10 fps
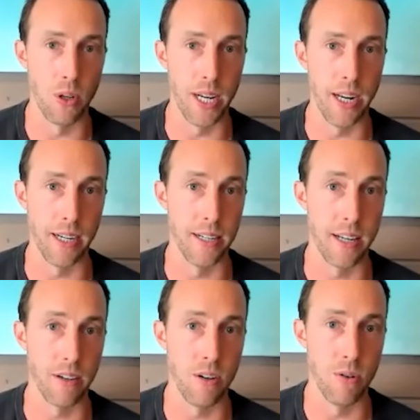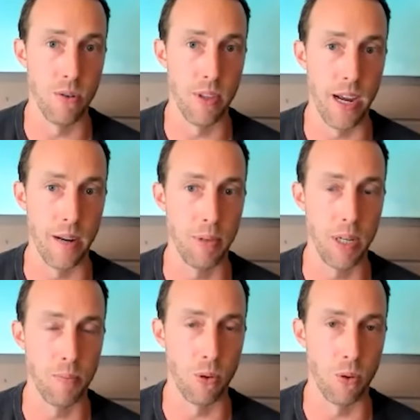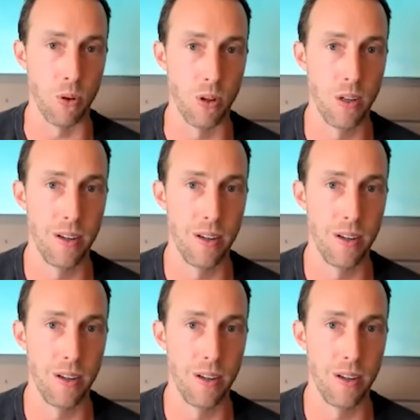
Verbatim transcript: And I can tell you that people